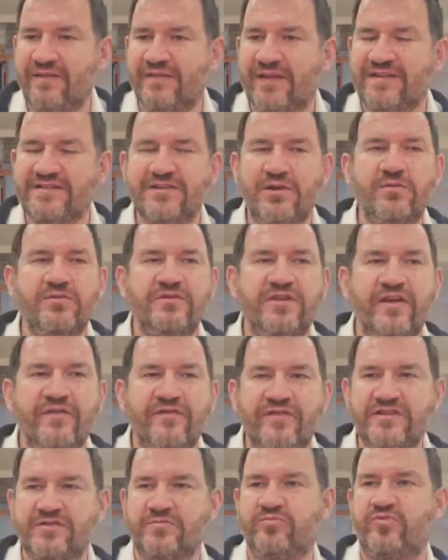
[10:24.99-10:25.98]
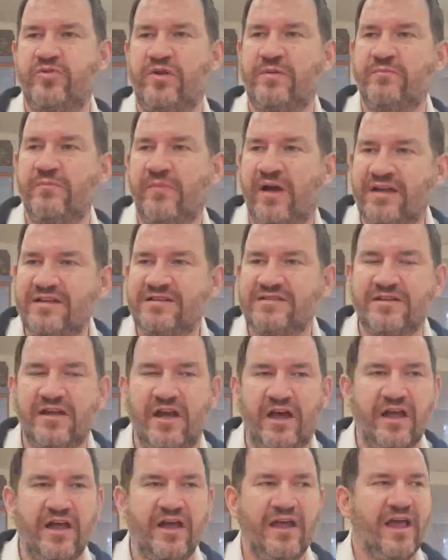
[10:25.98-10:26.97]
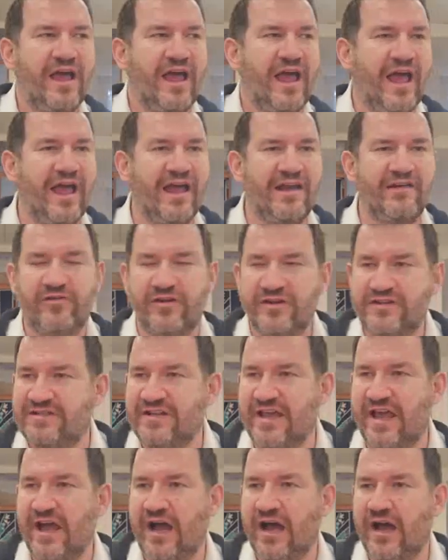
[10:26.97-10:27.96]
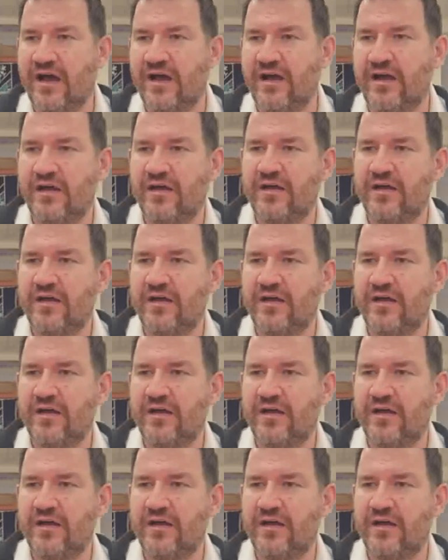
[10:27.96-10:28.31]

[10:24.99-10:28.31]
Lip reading: There's no difference between Maisa and Retzeach.